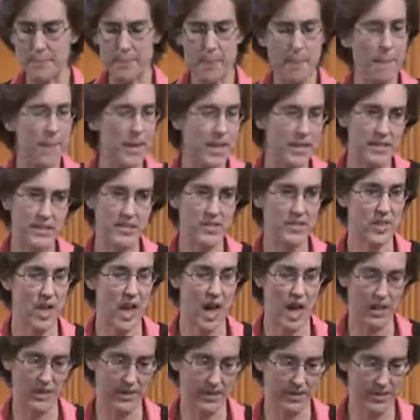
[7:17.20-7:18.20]
Many
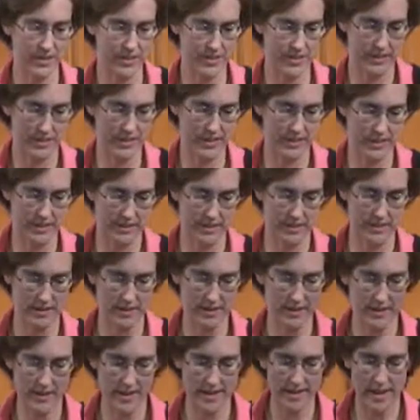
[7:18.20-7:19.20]
scholars,
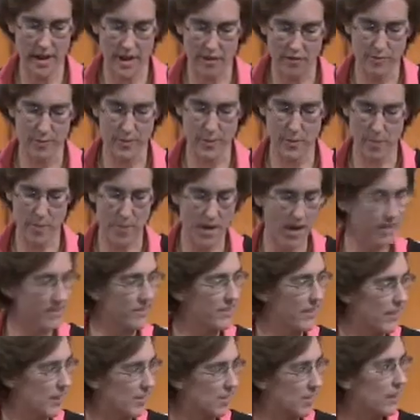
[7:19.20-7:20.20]
Kaufman among
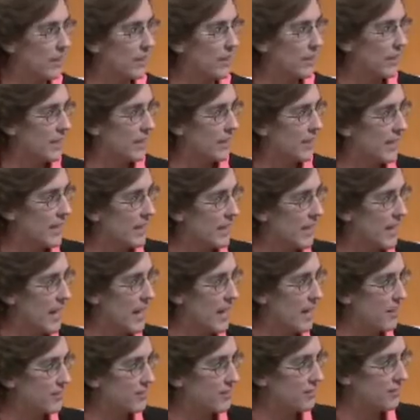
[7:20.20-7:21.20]
them,
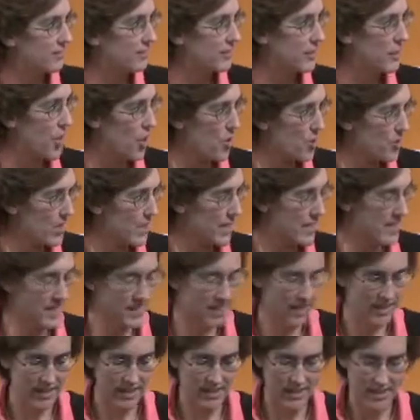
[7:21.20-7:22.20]
have noted
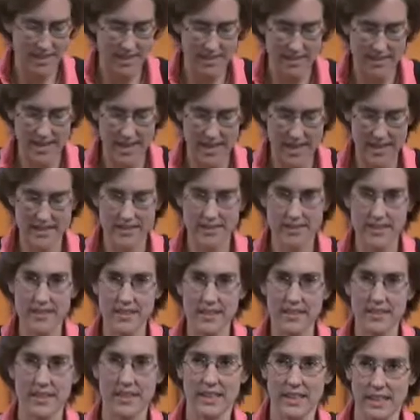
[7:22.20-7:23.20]
that
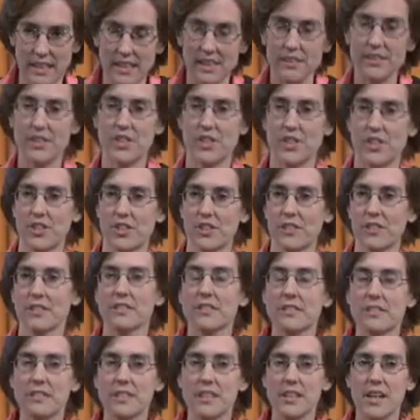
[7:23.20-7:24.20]
the literature
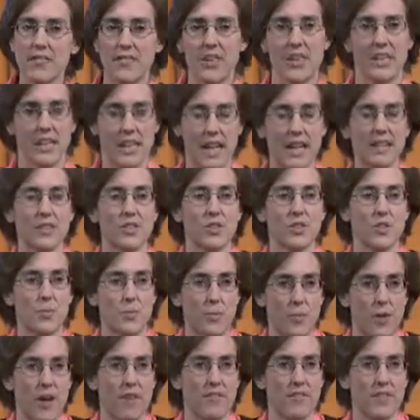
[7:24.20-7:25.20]
of the classical
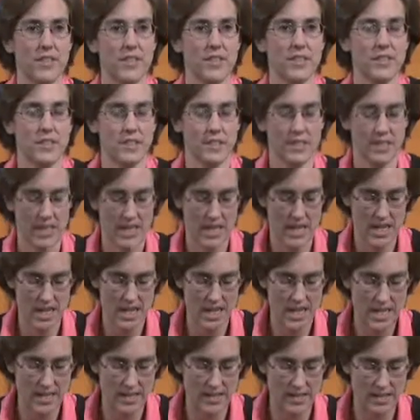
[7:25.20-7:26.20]
prophets
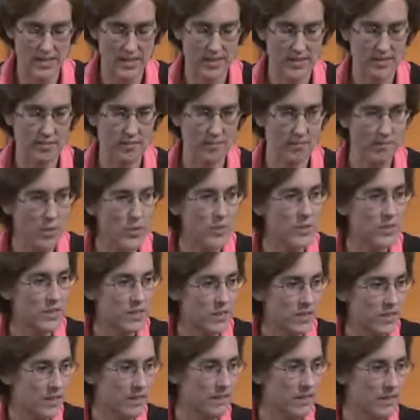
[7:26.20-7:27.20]
is most
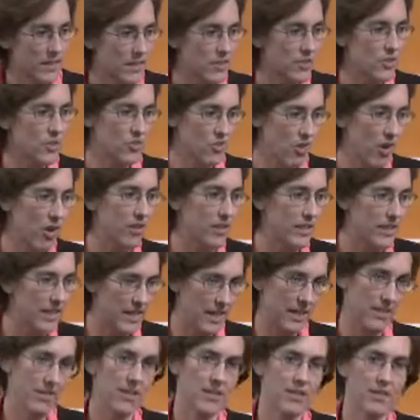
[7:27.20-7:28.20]
clearly and strongly
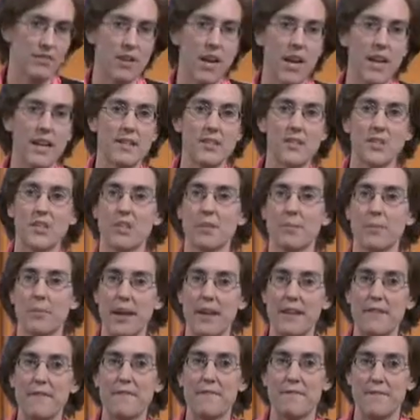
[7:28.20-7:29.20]
characterized by
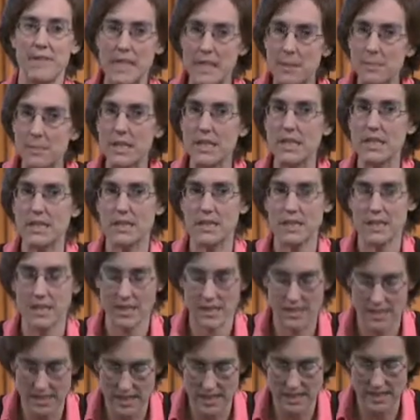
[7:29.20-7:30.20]
a vehement
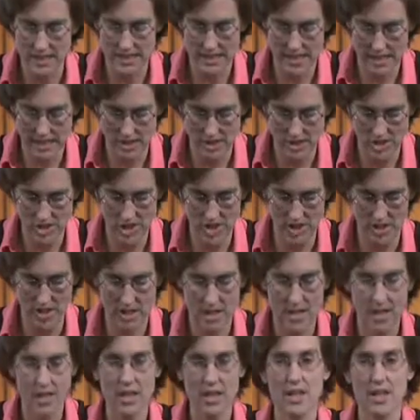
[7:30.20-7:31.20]
denunciation
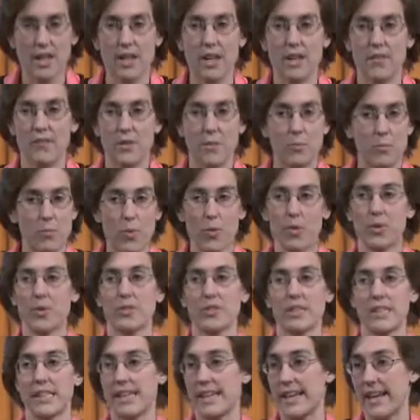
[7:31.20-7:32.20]
of the moral
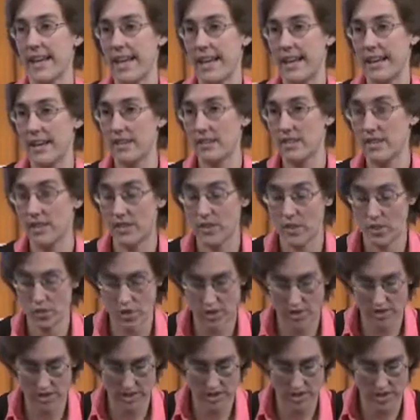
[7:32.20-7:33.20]
decay and
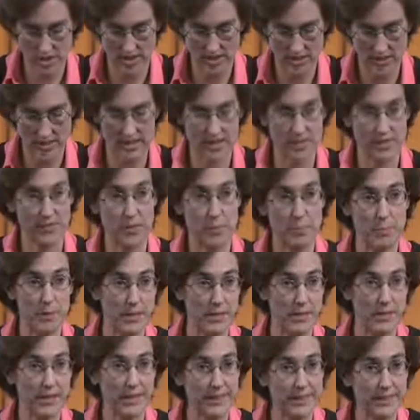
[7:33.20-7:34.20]
social injustice of the
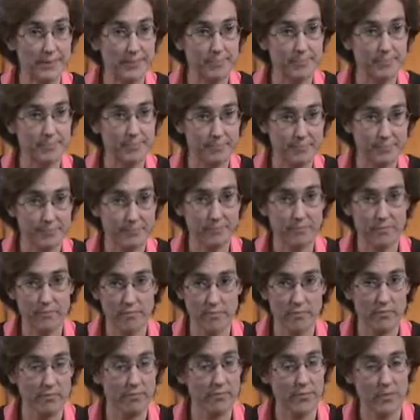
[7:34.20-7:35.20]
period.
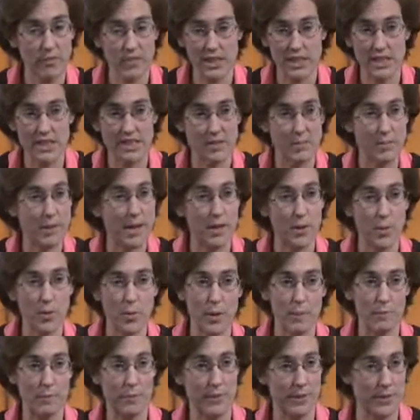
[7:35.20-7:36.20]
It really doesn't matter
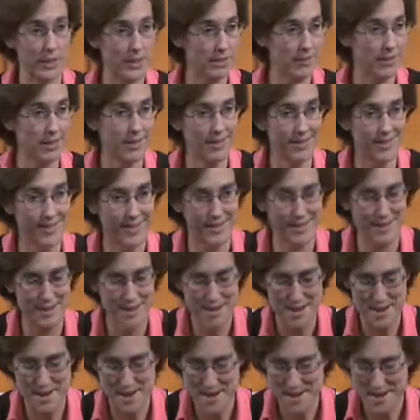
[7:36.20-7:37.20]
what period.
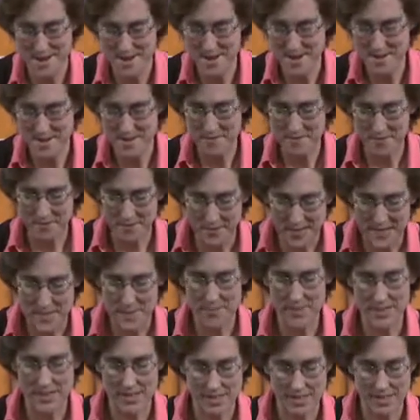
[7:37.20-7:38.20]

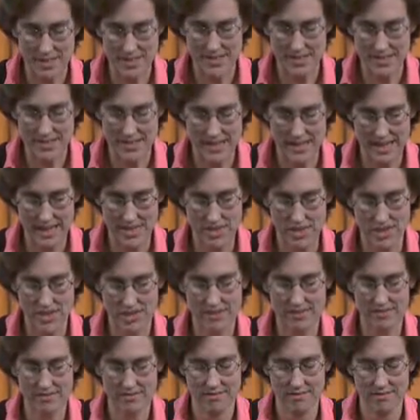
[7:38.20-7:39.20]
Vehement
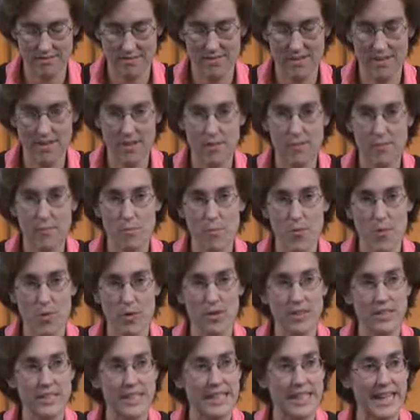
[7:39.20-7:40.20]
denunciation of
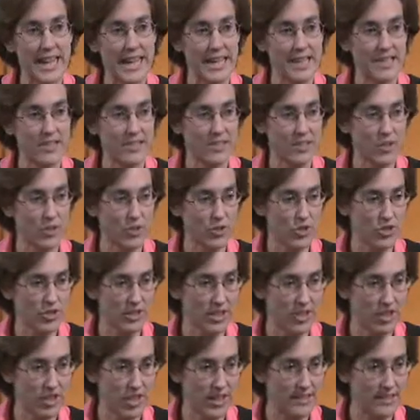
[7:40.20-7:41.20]
moral decay and social
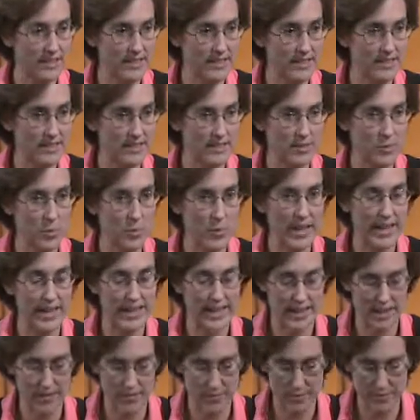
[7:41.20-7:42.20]
injustice is the way
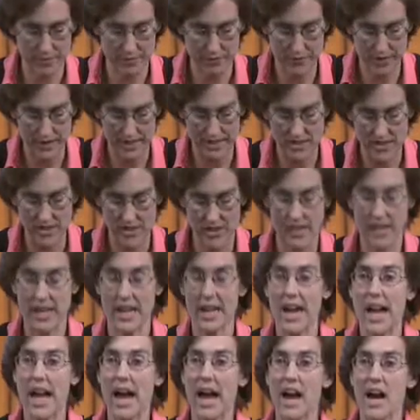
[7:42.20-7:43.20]
Kaufman phrases it.
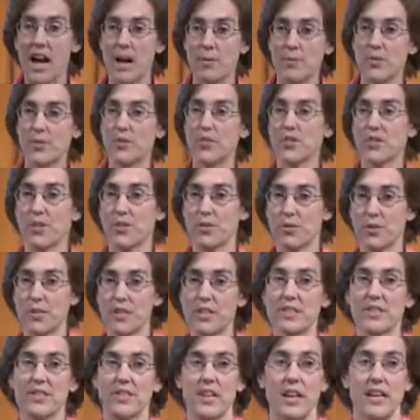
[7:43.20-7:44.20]
Amos
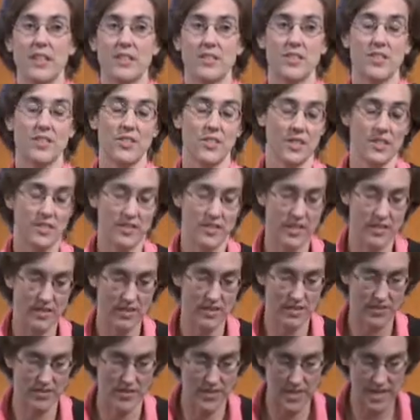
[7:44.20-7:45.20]
criticizes the
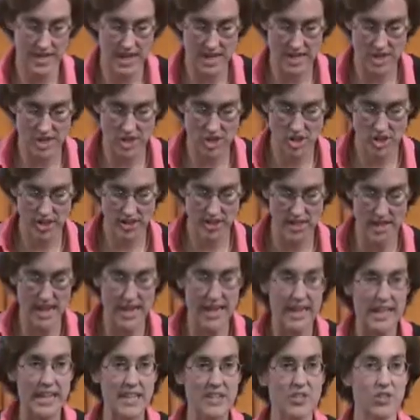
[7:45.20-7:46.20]
sins of the nation.
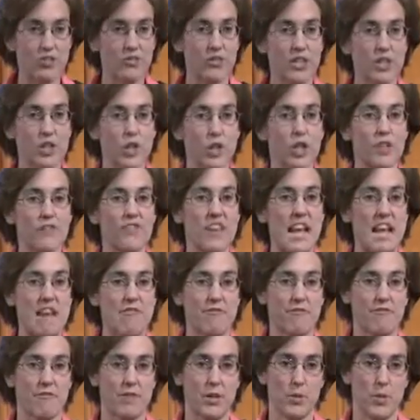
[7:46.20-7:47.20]
He's critical of
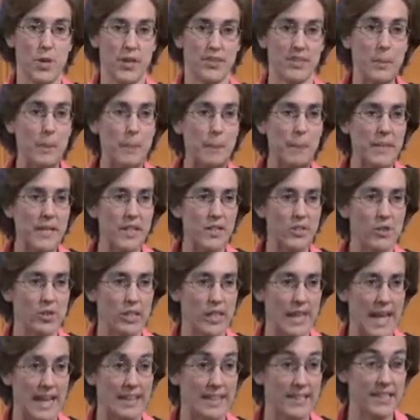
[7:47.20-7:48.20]
everyone, the middle
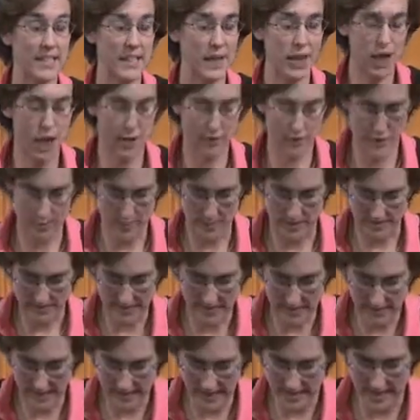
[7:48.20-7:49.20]
class, the government,
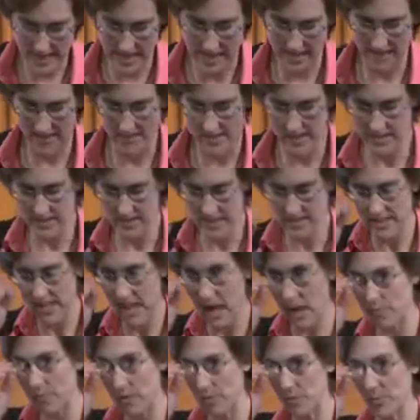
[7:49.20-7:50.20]
the king, the
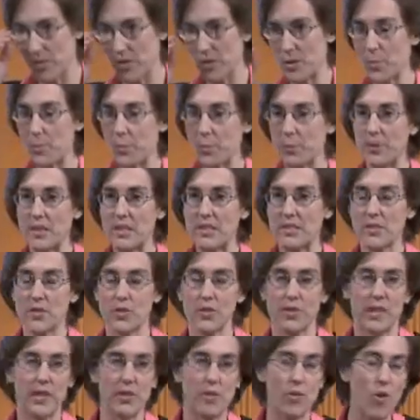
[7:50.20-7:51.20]
establishment, the
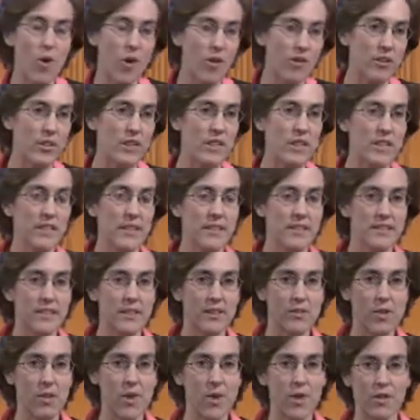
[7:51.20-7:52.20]
priesthood. They're
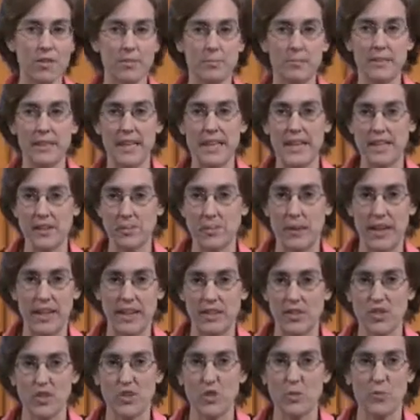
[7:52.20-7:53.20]
all plagued by
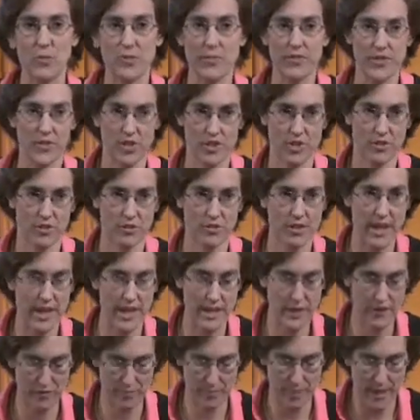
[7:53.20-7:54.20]
a superficial
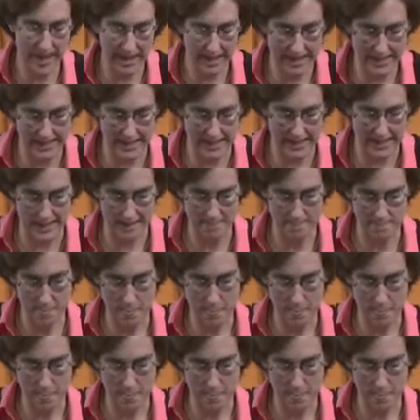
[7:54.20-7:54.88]
kind of piety.